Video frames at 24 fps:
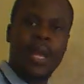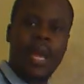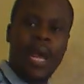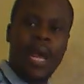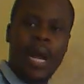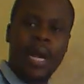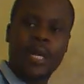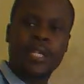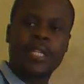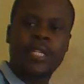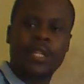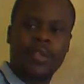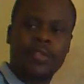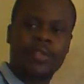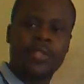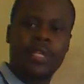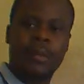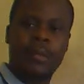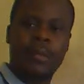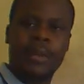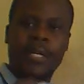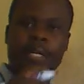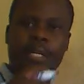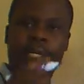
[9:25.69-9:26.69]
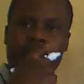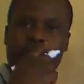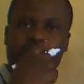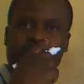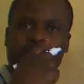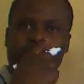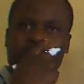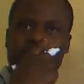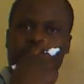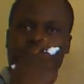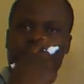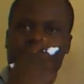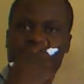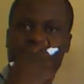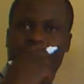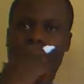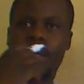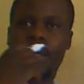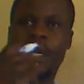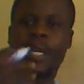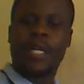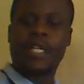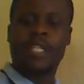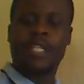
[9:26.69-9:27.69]
axis of symmetry with a
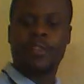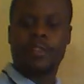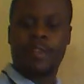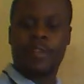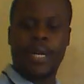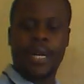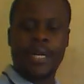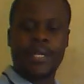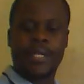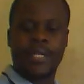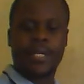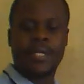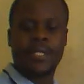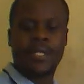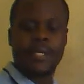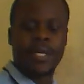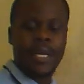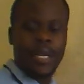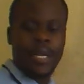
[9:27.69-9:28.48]
negative gradient,